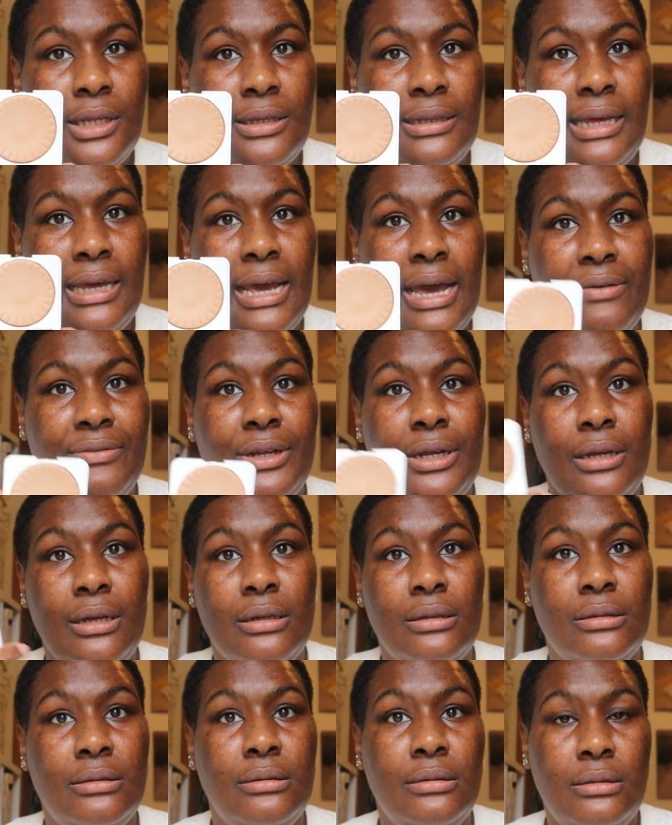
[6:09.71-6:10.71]
They have
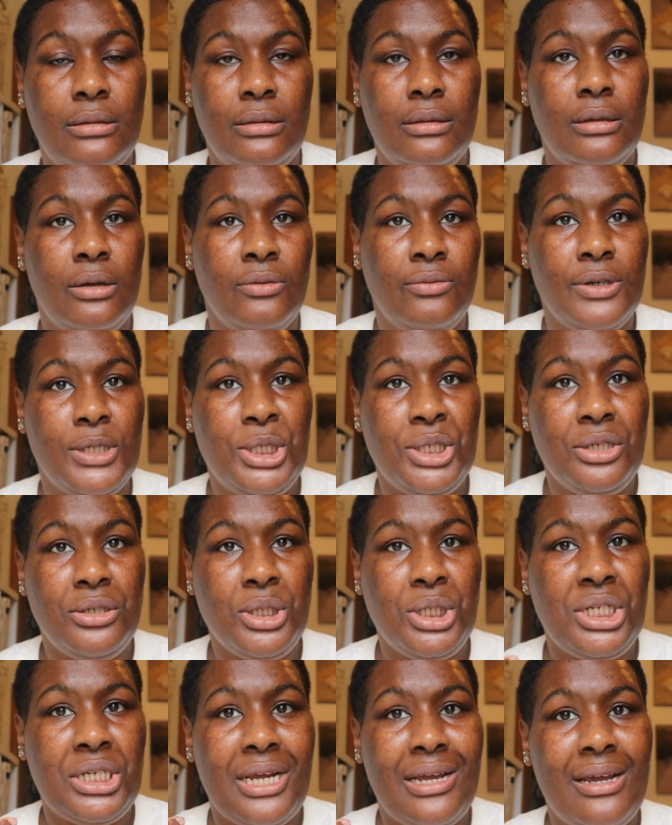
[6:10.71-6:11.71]
a
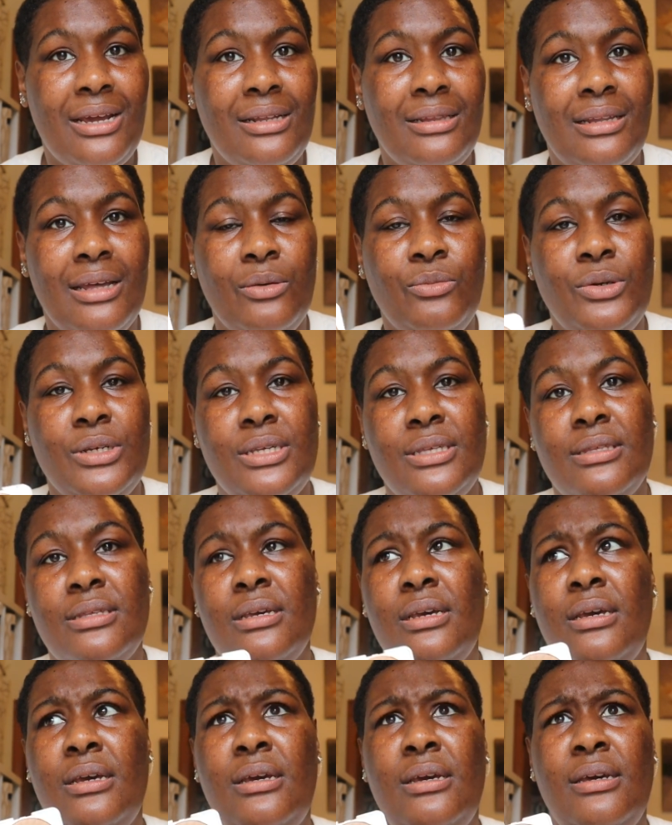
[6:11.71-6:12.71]
original shade that was
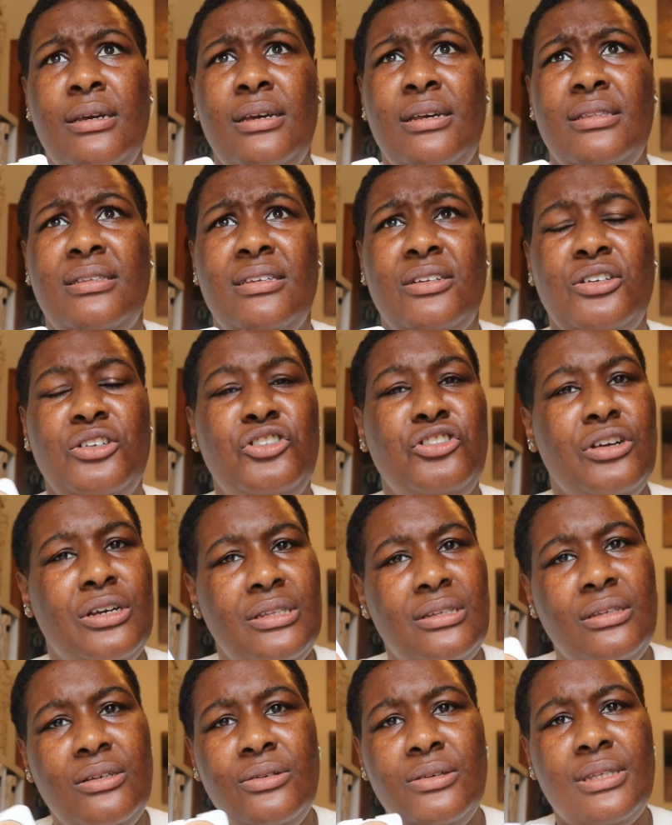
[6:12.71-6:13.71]
considered
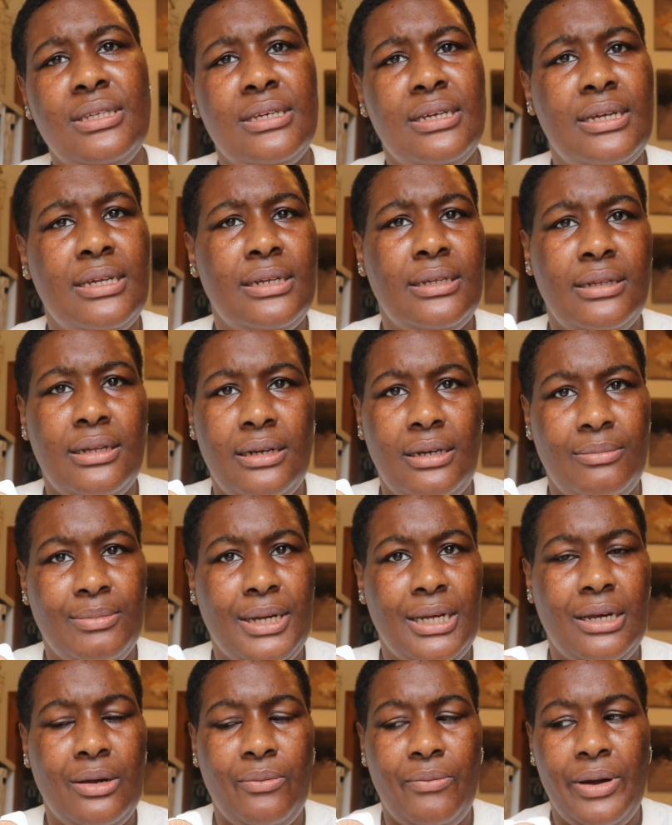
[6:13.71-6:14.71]
translucent and
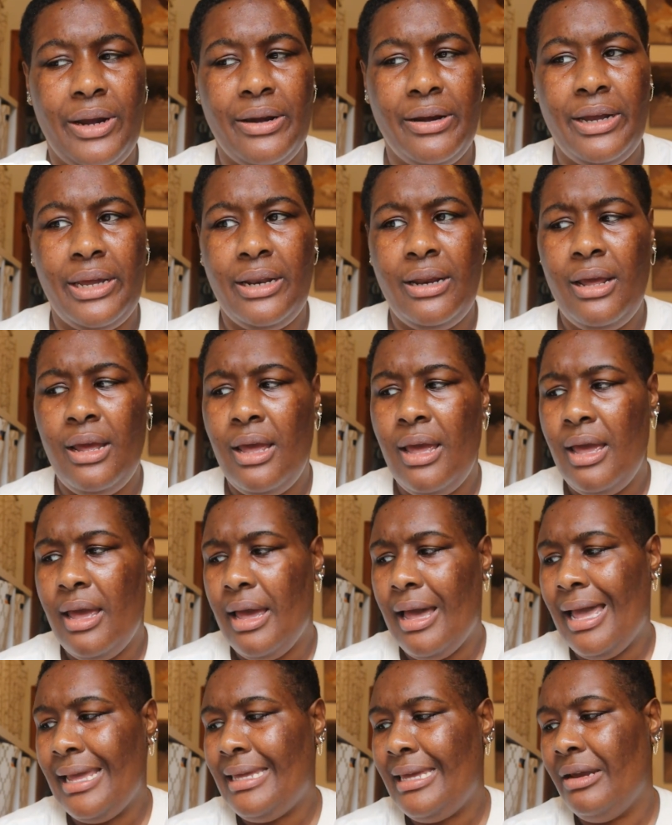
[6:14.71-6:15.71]
anybody can wear it.
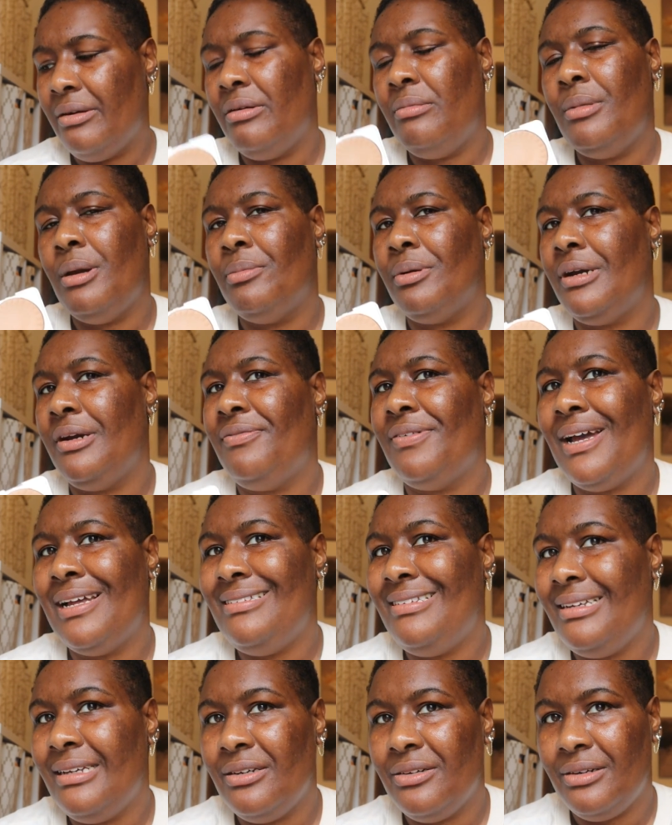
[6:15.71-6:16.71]
I can't remember if I
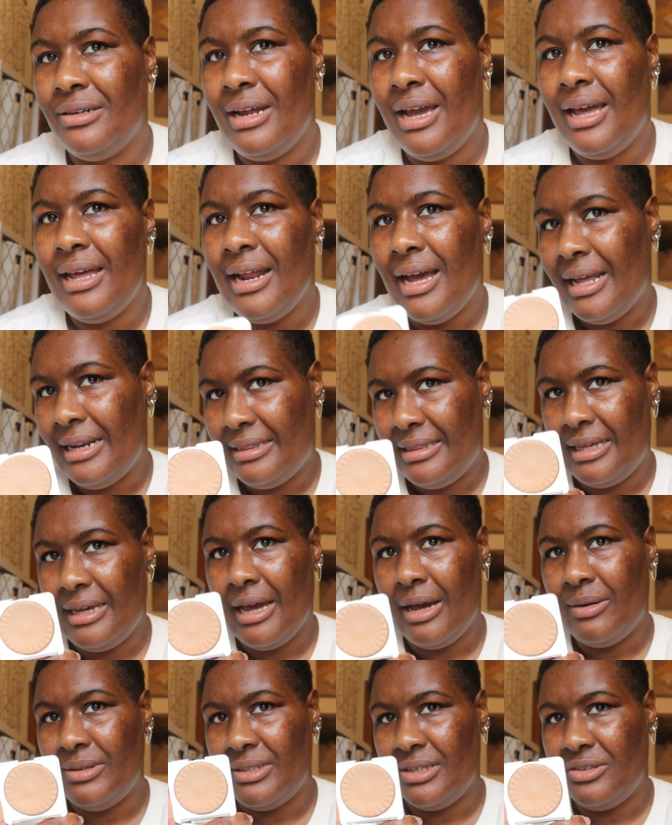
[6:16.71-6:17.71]
did or not. I think
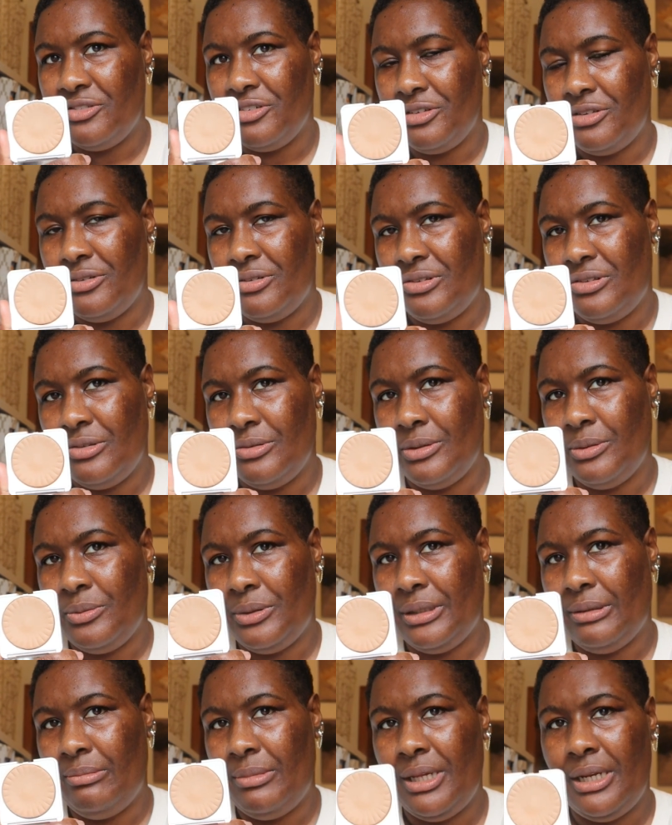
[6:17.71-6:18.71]
I was introduced to it
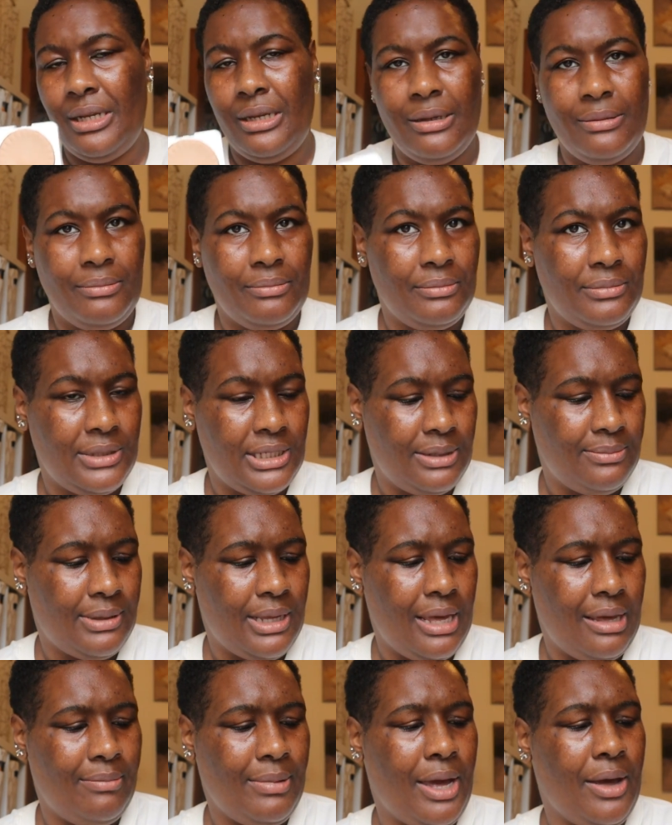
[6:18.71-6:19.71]
when the medium deep
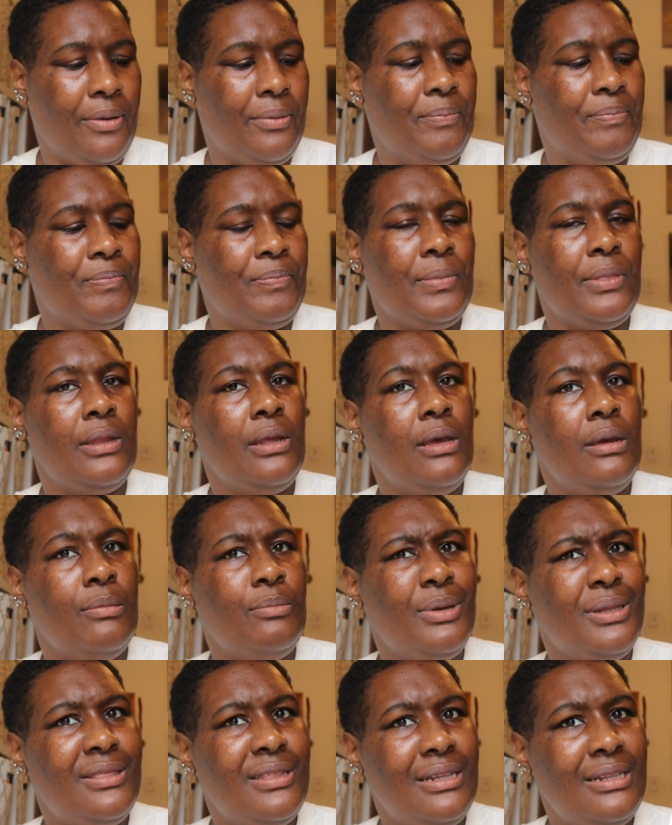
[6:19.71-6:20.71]
came out.
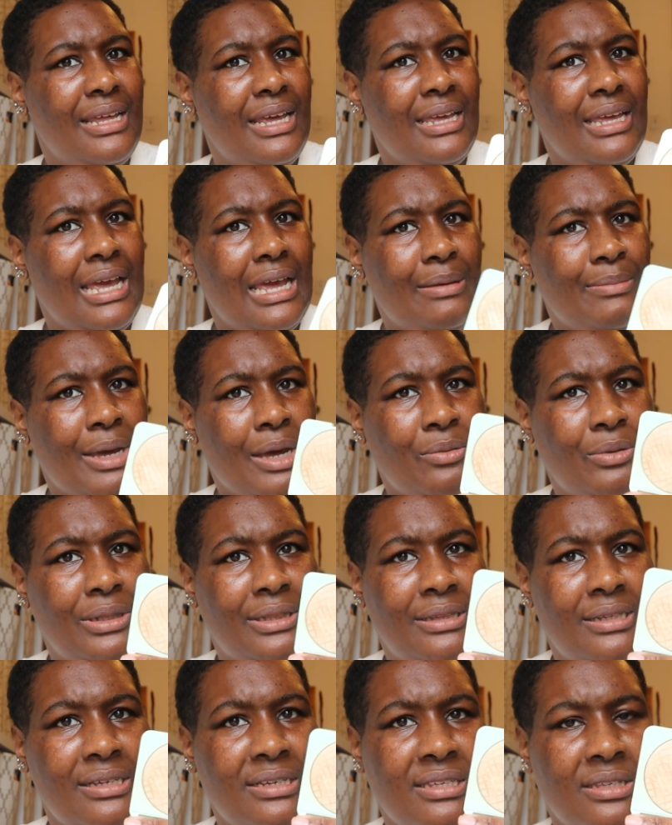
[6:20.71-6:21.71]
But then they came out
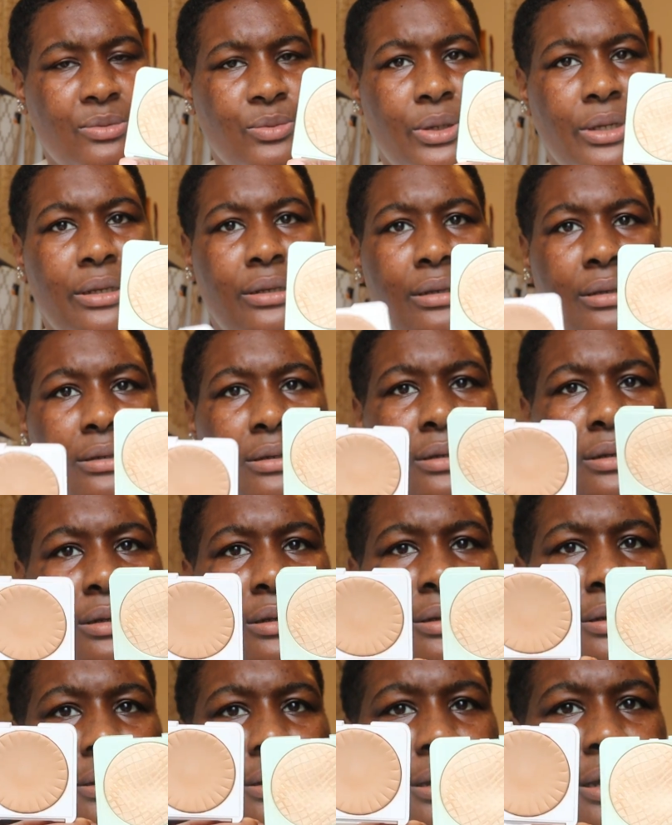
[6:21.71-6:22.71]
with this one.
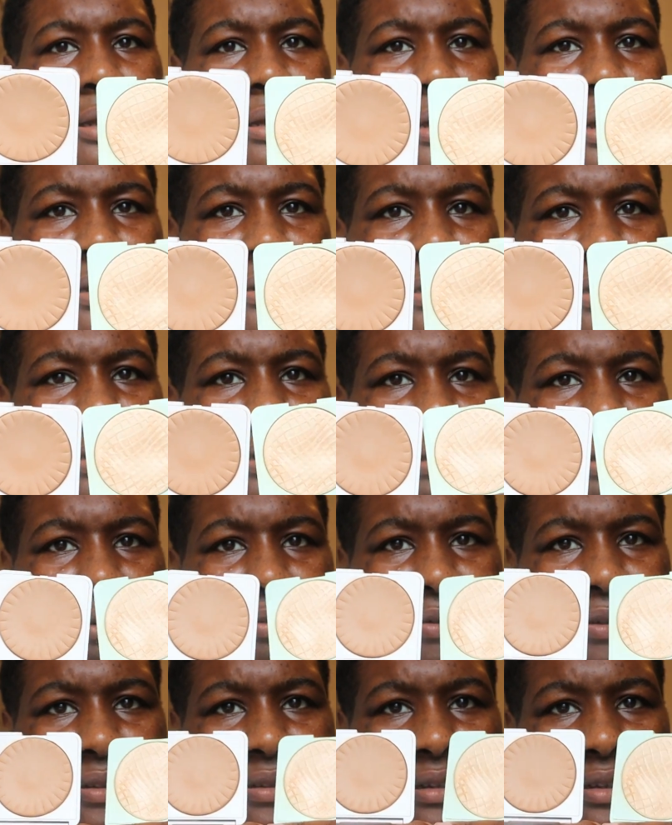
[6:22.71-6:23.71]
And y'all see the
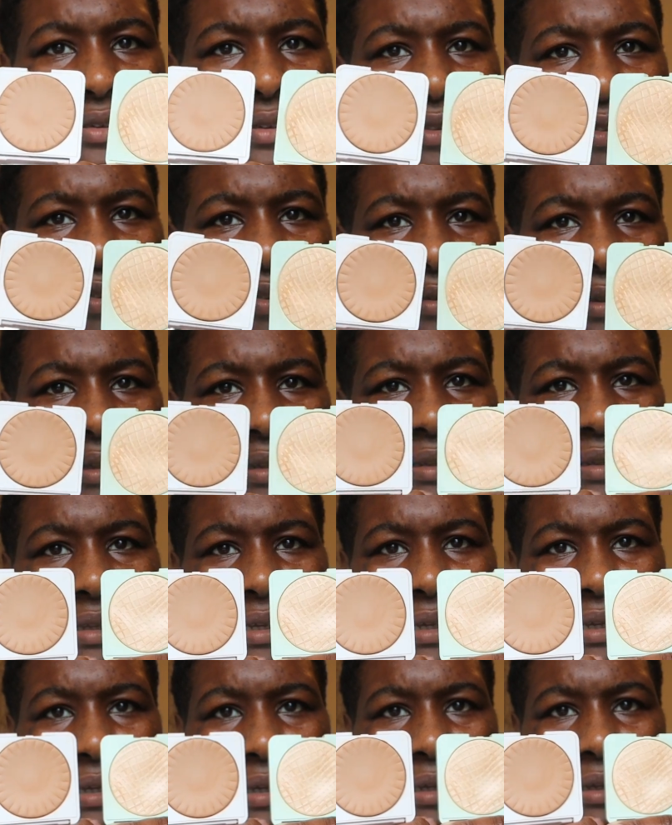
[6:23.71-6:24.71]
difference there? You could totally
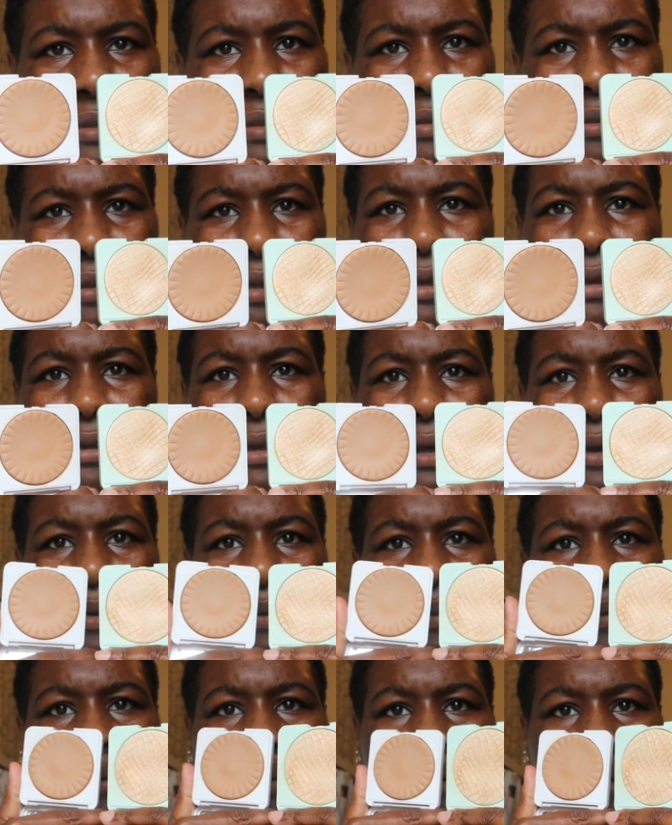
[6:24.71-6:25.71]
see it, the
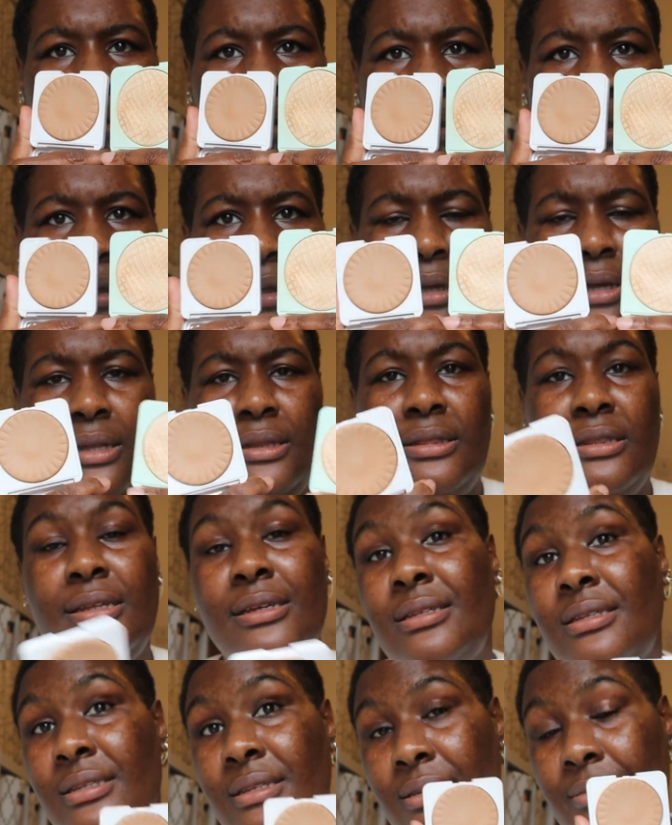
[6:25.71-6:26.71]
glow.
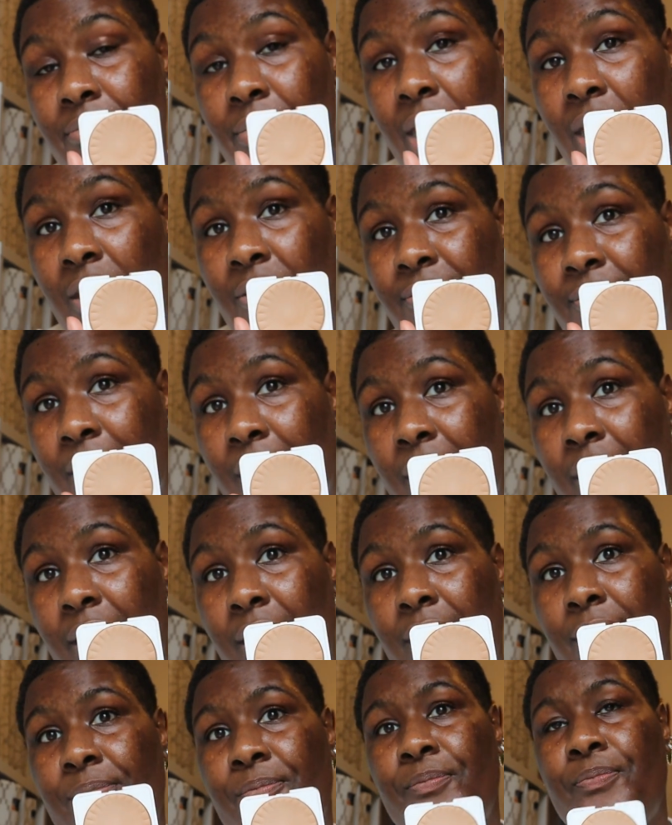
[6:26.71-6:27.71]
This is a
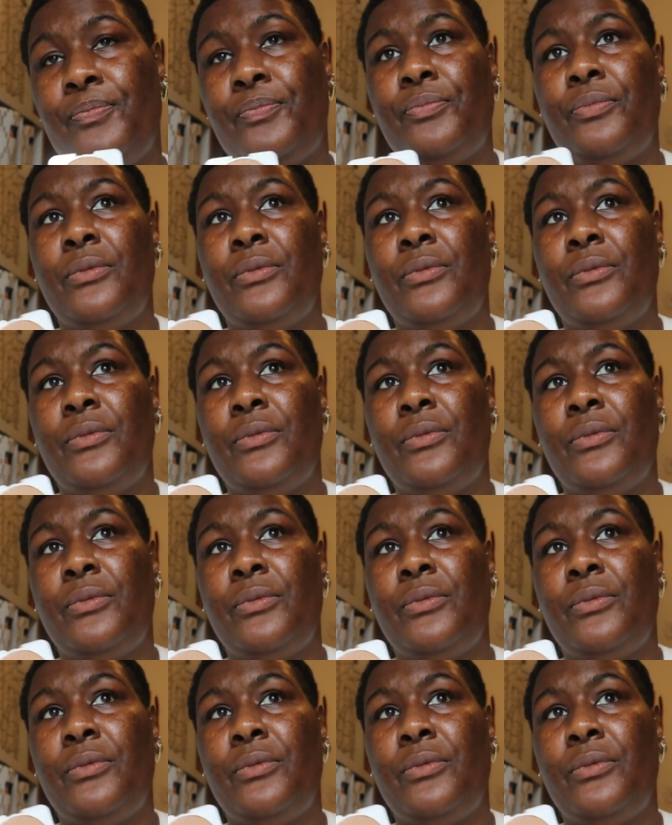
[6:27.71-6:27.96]
mattifying